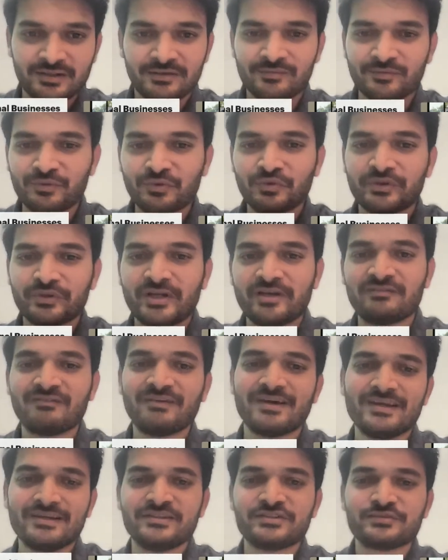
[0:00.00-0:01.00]
know that
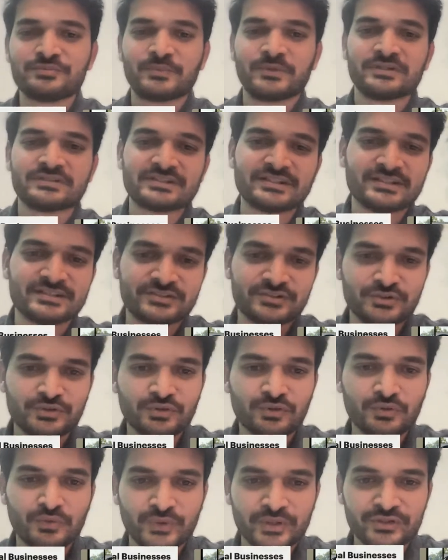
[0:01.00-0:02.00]
why this person is
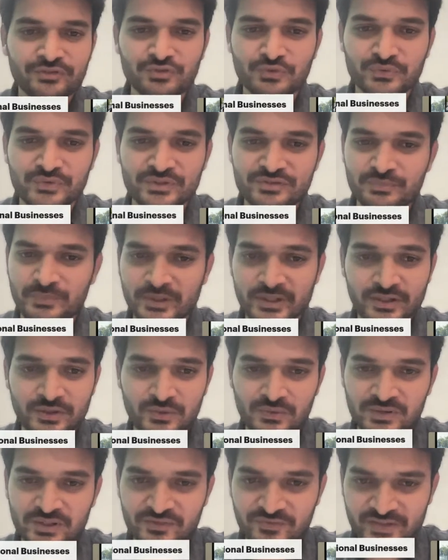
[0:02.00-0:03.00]
going through this
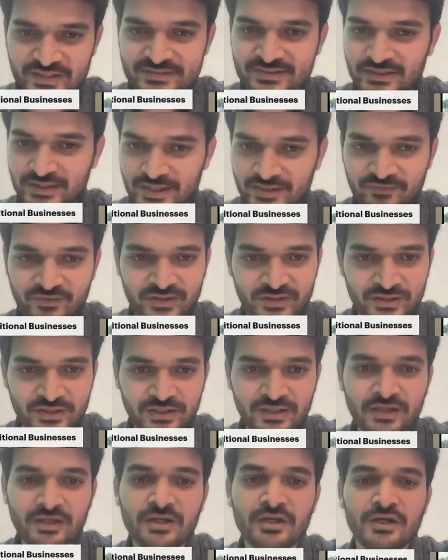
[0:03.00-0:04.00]
particular phase and
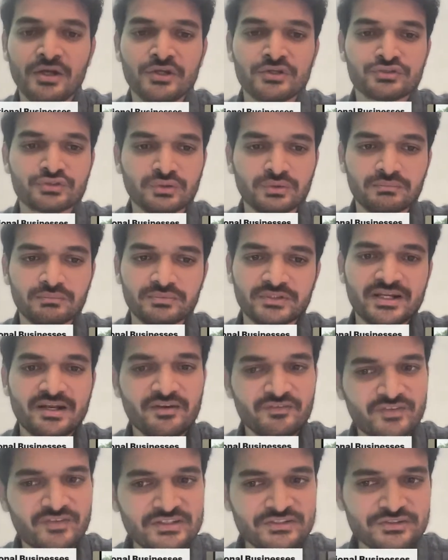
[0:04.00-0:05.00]
everything. So
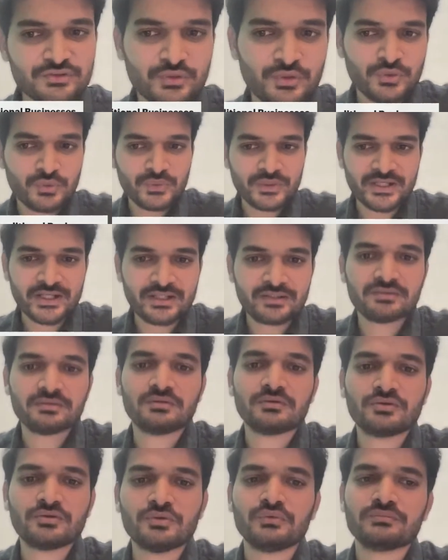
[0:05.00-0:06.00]
there are ways to do it,
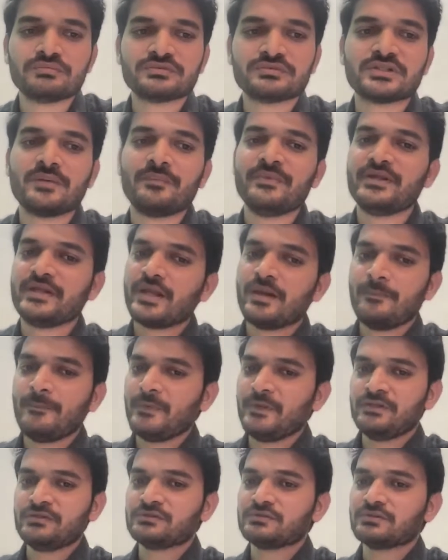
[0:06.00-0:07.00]
and to sum it
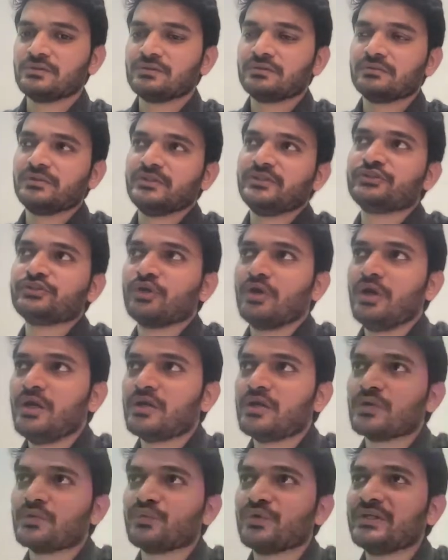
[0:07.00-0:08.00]
up in
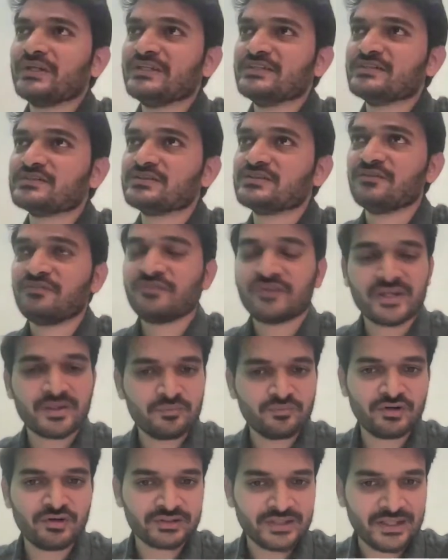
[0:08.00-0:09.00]
short, one is the
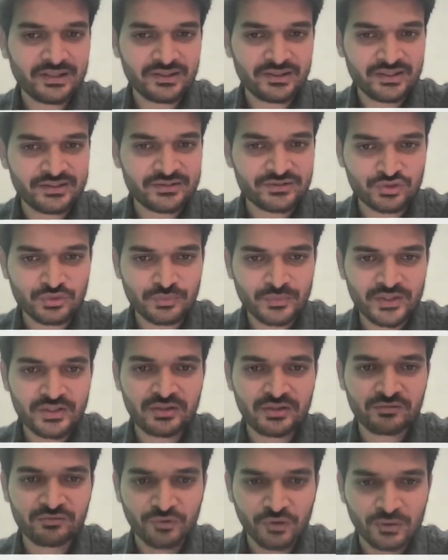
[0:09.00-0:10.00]
framework that needs to
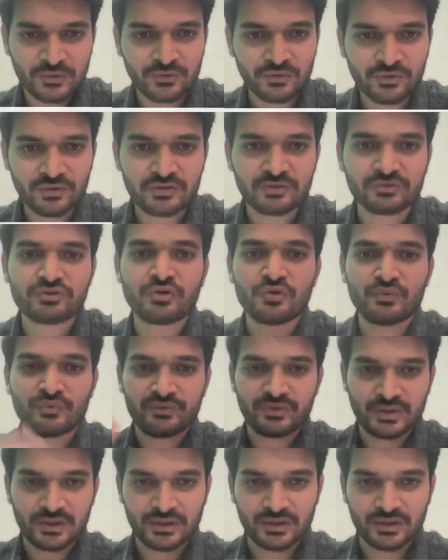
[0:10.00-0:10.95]
be followed through.